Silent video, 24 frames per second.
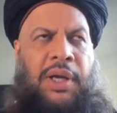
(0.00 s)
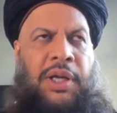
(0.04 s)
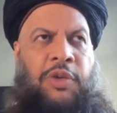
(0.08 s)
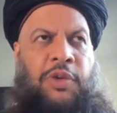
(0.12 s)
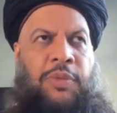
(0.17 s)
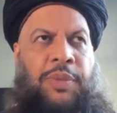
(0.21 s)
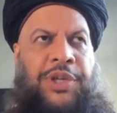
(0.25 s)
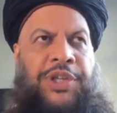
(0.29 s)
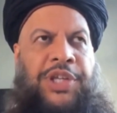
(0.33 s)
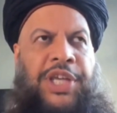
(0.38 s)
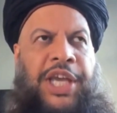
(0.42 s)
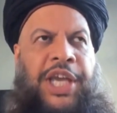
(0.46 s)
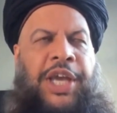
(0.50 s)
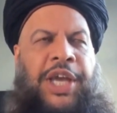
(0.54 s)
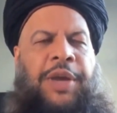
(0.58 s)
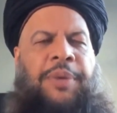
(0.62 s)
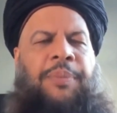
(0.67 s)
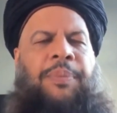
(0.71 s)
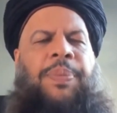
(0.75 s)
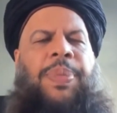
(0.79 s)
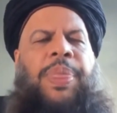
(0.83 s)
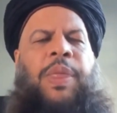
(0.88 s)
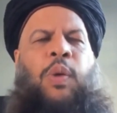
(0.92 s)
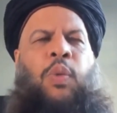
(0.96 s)
you must say,
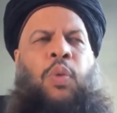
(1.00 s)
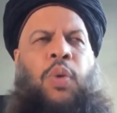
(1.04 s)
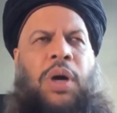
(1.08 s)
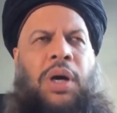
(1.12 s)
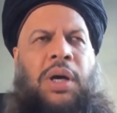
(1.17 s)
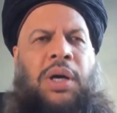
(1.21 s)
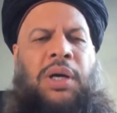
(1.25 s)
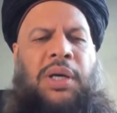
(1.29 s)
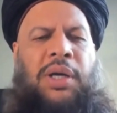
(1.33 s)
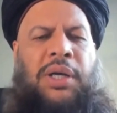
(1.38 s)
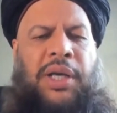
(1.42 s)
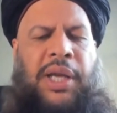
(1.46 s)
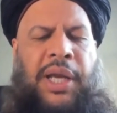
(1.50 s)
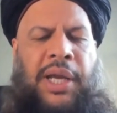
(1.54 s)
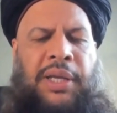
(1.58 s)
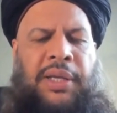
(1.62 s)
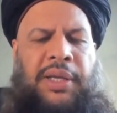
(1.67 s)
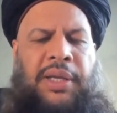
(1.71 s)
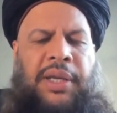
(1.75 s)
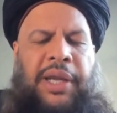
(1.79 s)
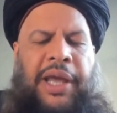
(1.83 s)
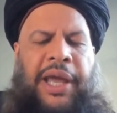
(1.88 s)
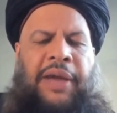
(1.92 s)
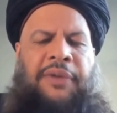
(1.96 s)
work
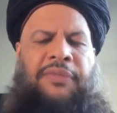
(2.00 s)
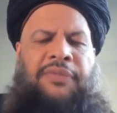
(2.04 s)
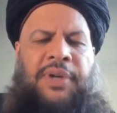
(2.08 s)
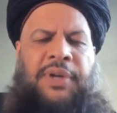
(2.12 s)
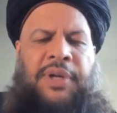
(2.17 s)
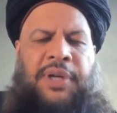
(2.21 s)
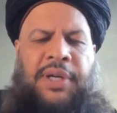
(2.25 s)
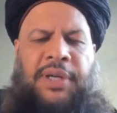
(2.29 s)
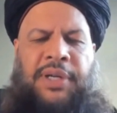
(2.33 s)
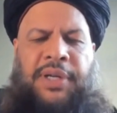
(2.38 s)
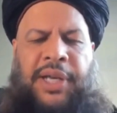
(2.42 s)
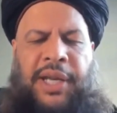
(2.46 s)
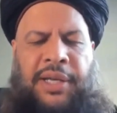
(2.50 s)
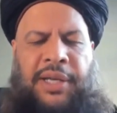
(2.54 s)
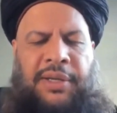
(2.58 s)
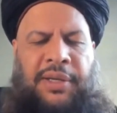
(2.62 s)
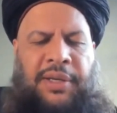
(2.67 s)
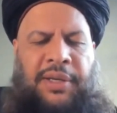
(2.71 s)
and effort